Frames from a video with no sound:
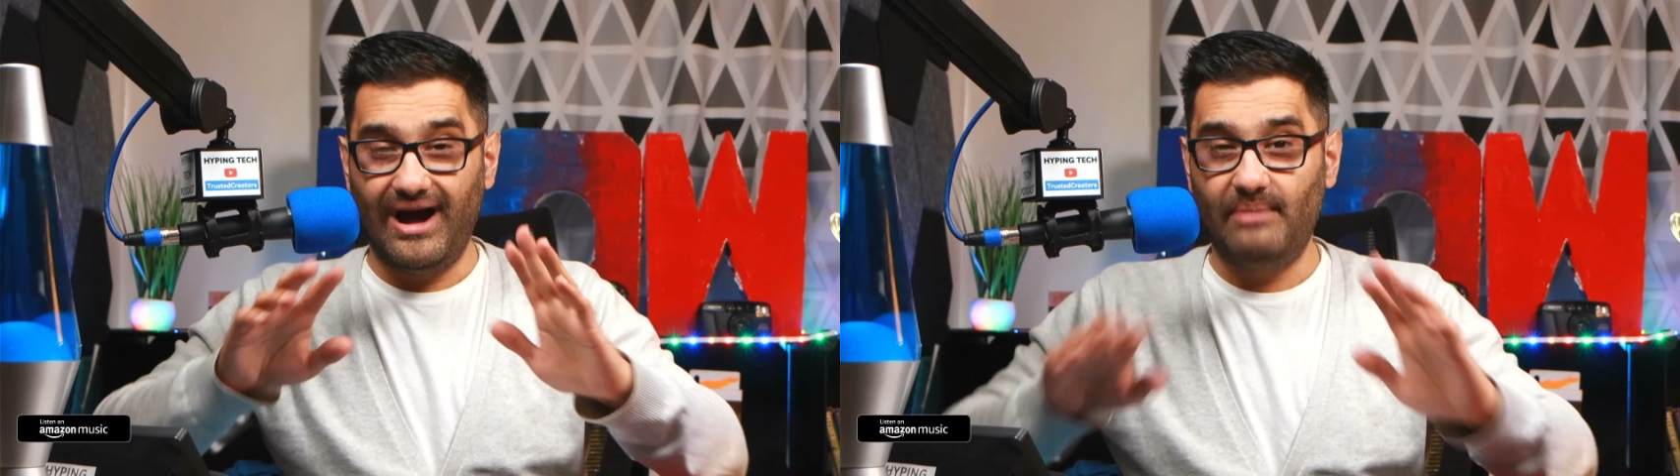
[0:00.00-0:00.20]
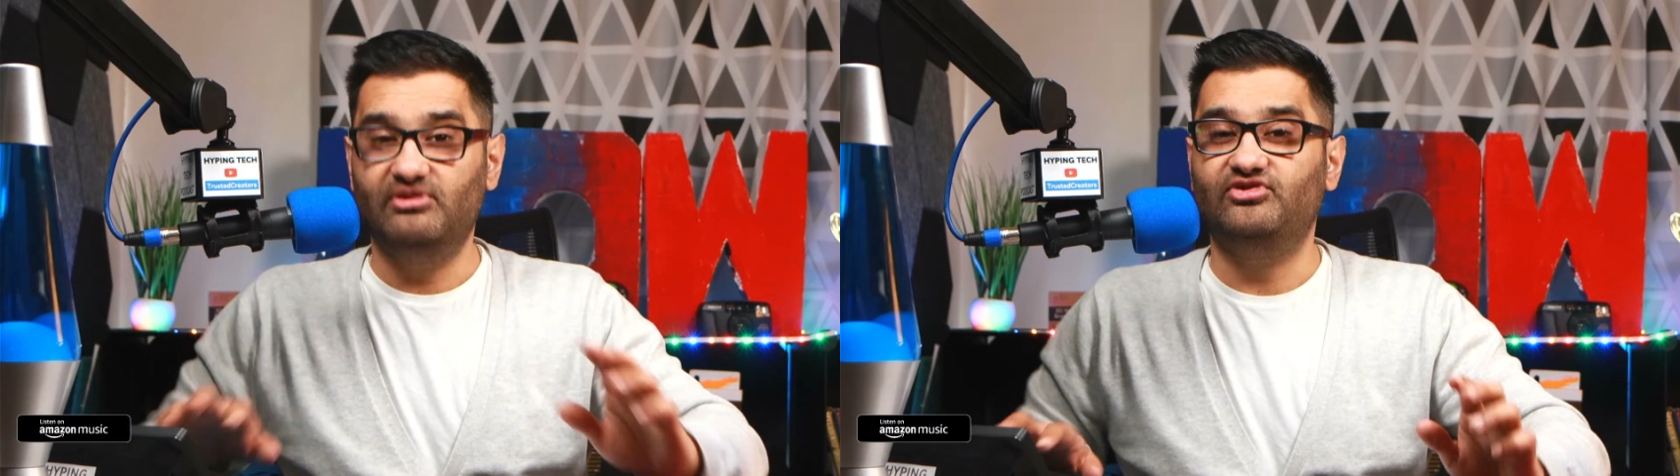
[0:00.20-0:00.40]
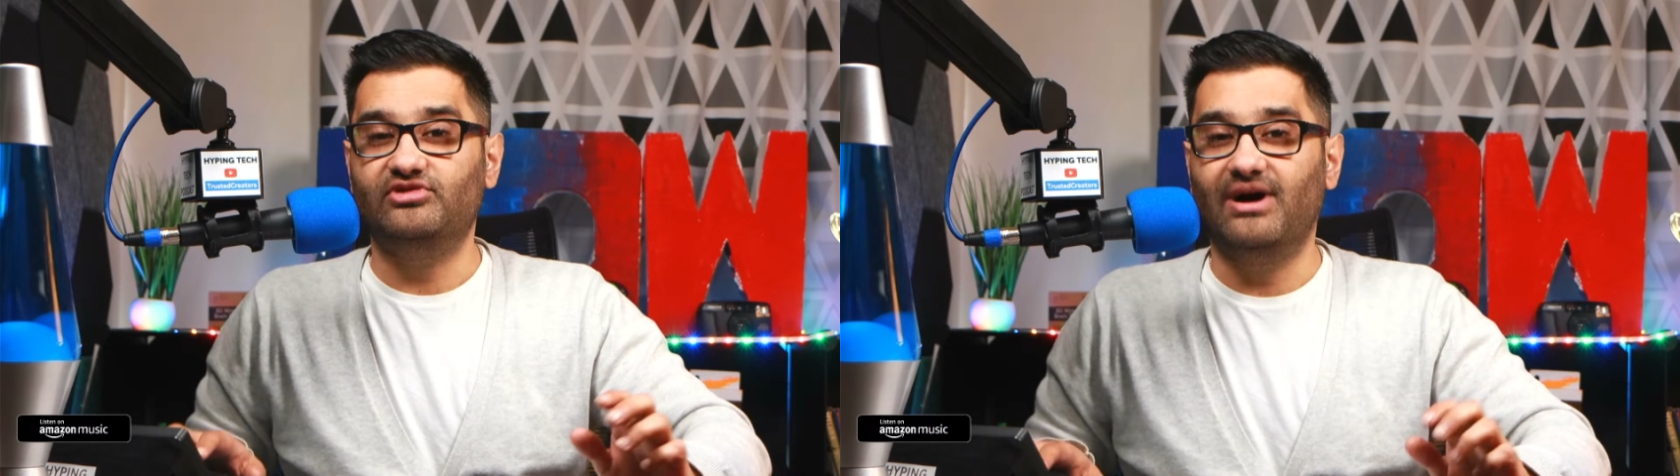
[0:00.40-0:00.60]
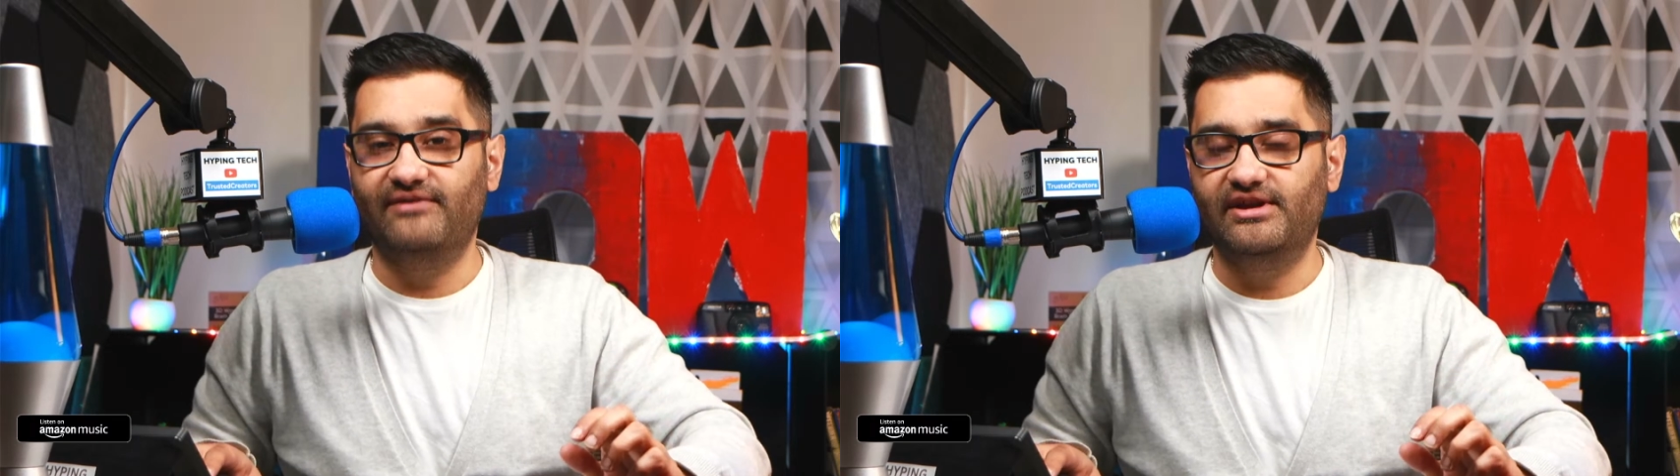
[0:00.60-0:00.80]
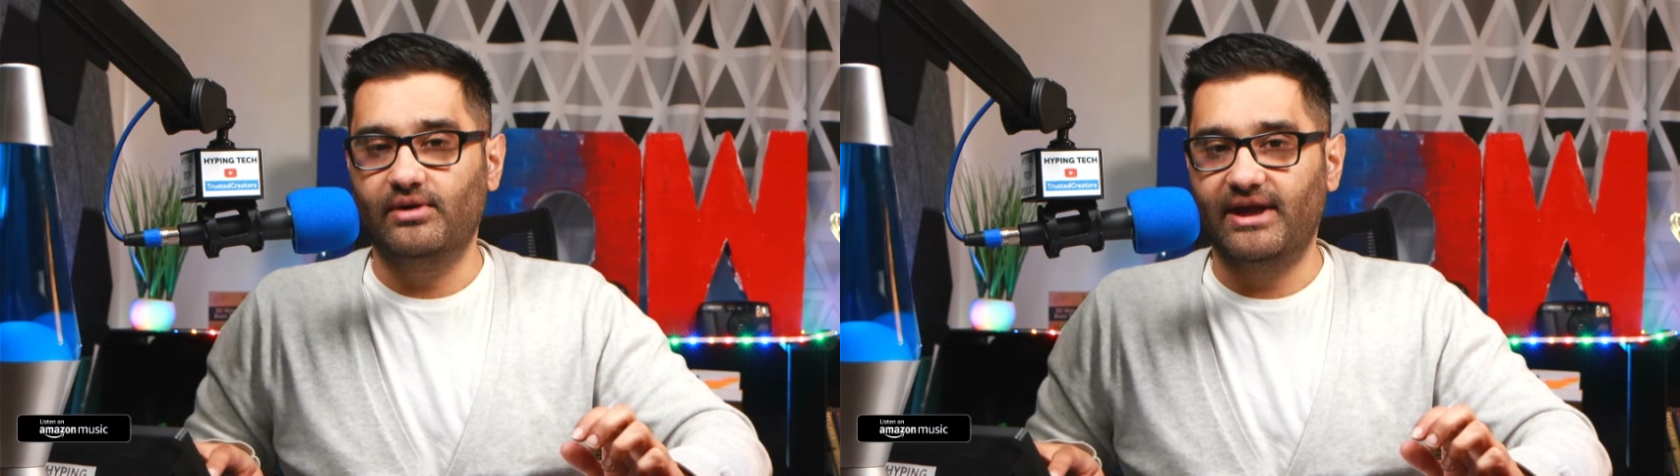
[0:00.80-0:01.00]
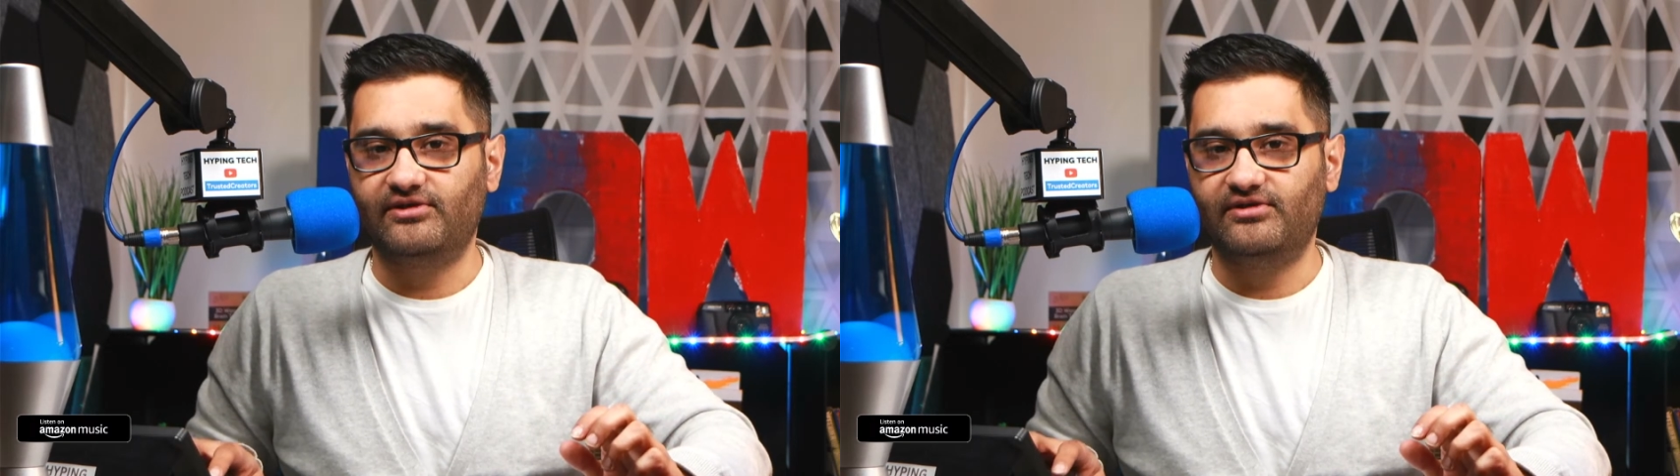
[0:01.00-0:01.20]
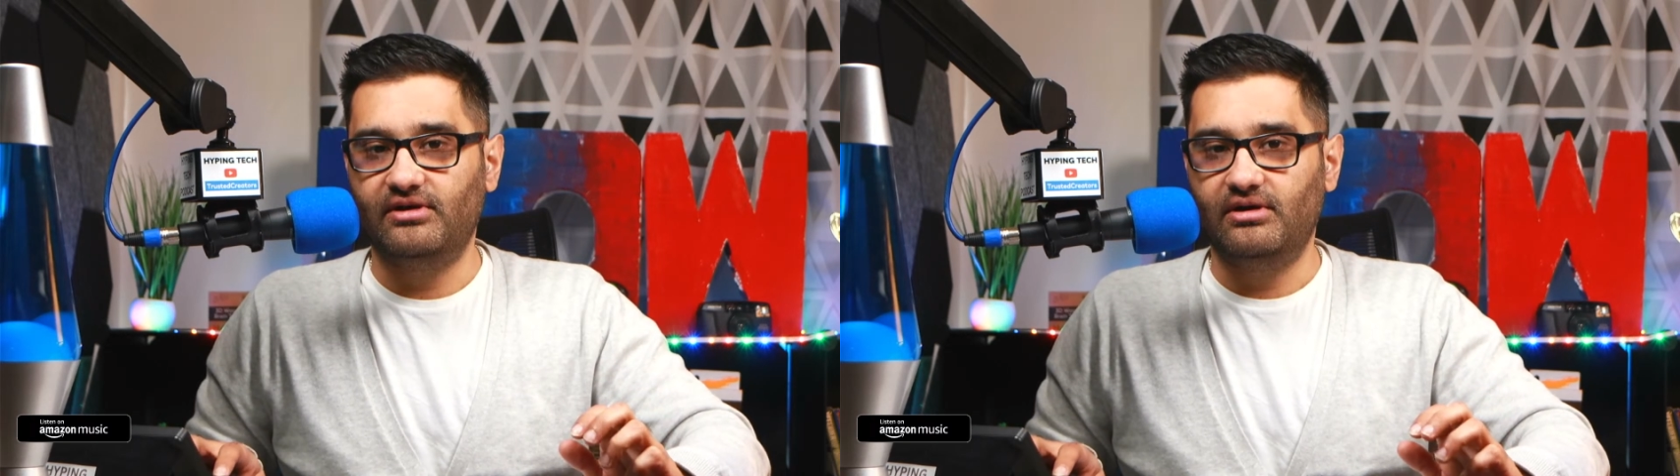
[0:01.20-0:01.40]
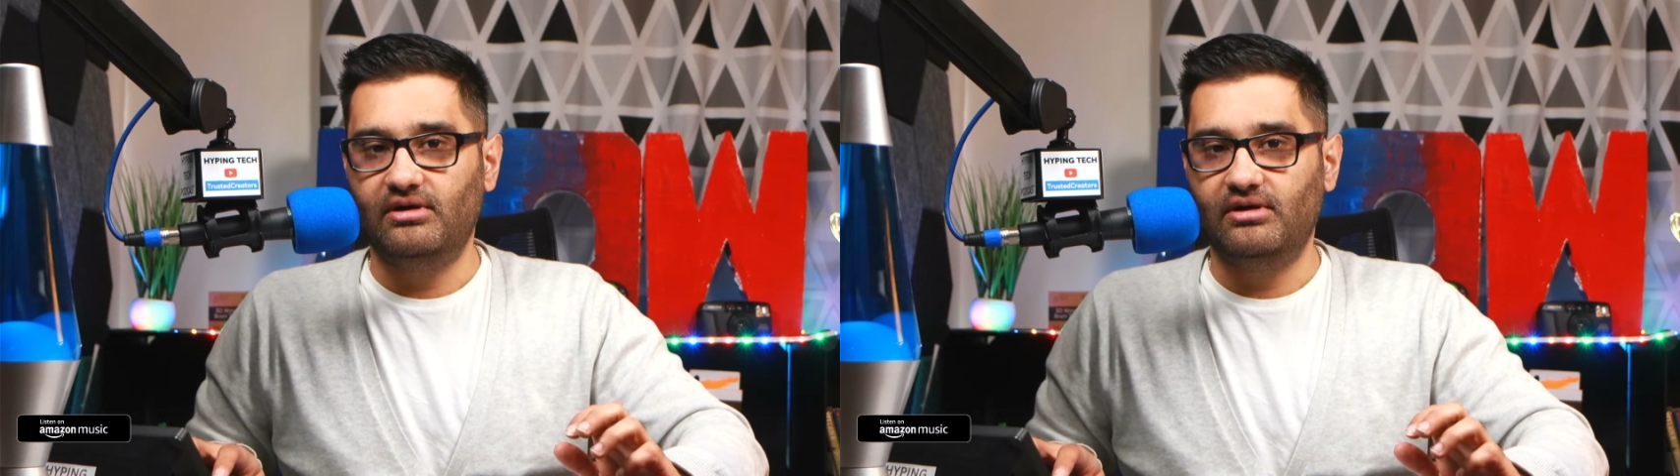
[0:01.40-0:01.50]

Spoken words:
happens to that video next?